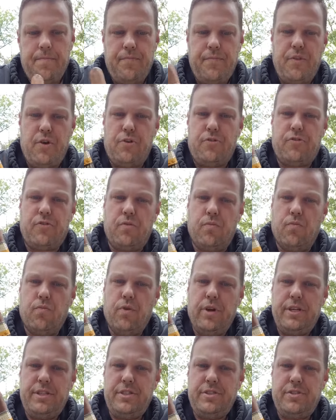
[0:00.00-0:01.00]
there's some
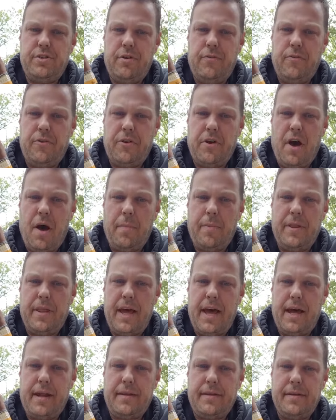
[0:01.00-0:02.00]
ridges over top of
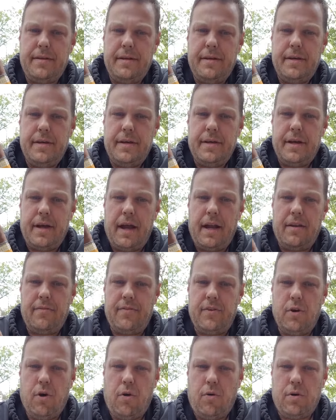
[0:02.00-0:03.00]
that, and
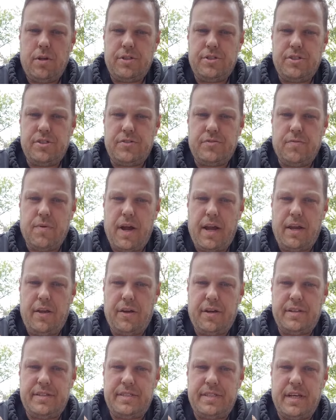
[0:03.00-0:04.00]
if you hold it just right, you
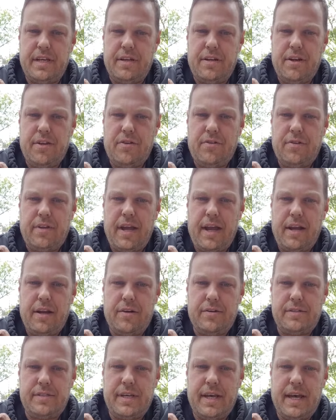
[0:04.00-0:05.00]
can see another
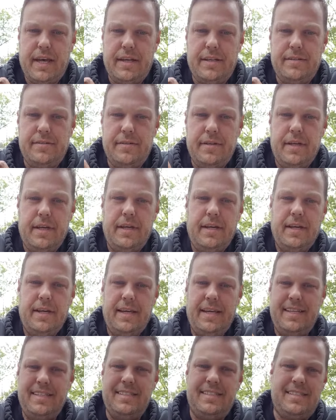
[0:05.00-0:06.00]
Taínos head
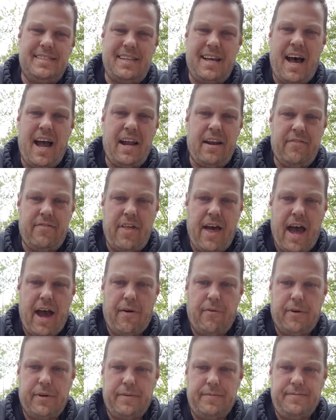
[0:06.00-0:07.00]
inside of
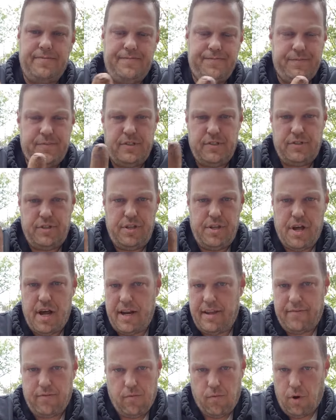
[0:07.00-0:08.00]
that one. There's
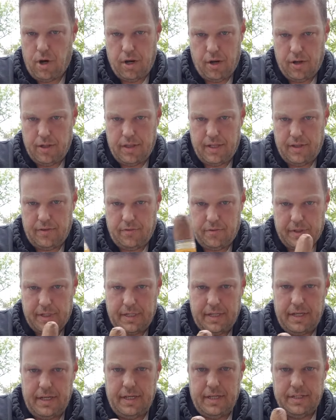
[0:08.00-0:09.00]
not even one on this one.
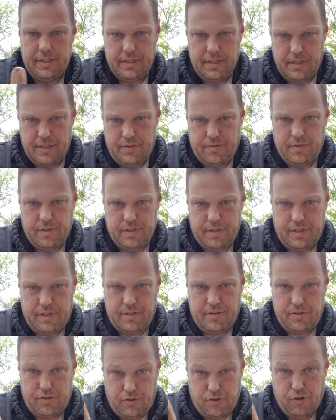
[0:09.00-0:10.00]
So this one is
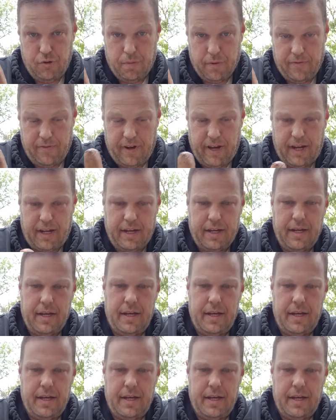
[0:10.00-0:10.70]
super fake.